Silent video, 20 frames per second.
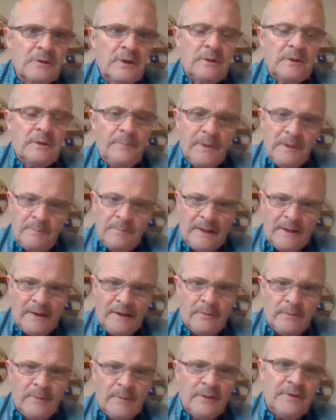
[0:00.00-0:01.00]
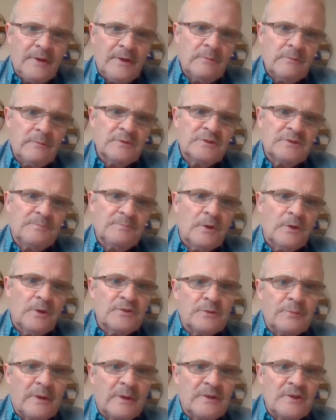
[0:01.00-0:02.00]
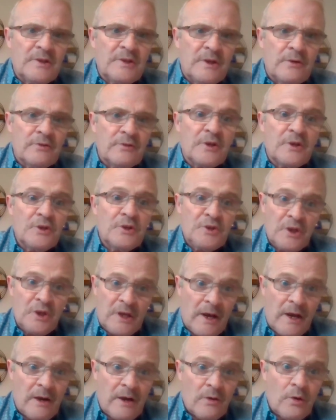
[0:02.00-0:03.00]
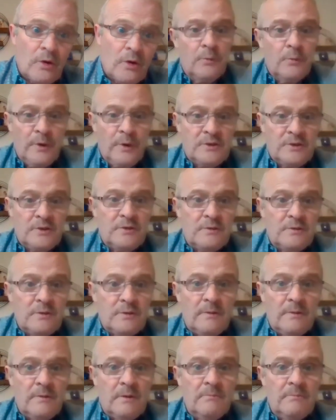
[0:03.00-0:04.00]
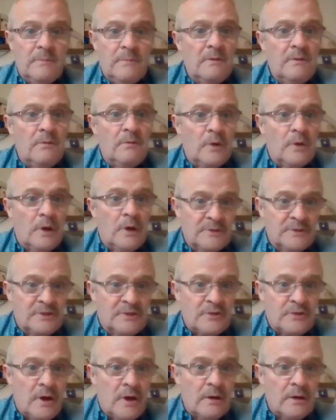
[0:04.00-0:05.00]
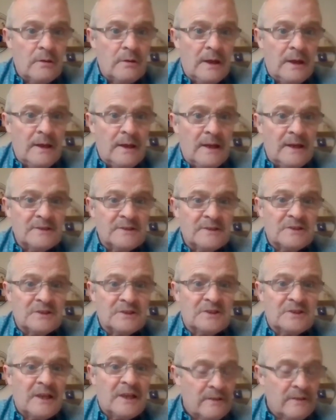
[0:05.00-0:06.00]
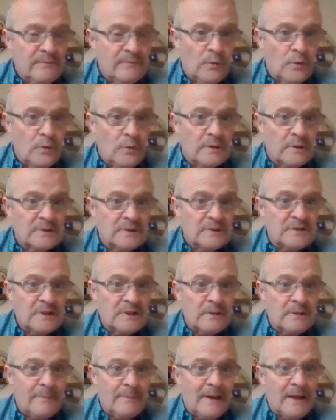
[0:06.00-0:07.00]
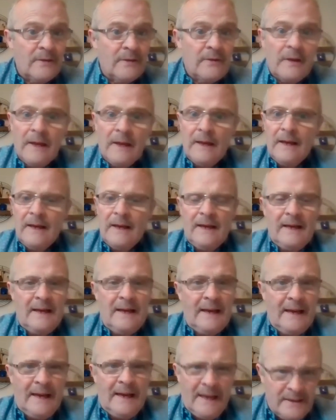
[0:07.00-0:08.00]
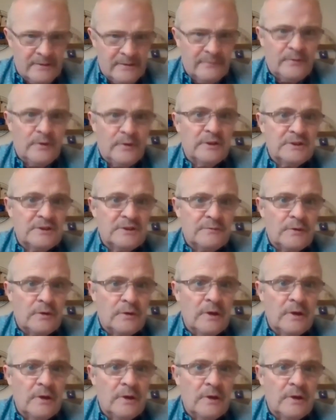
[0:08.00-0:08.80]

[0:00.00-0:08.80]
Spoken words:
The big Plattermen thing was Blood, Sweat and Tears, Chicago, which Rob Strong, as the second vocalist in the band, had the voice for.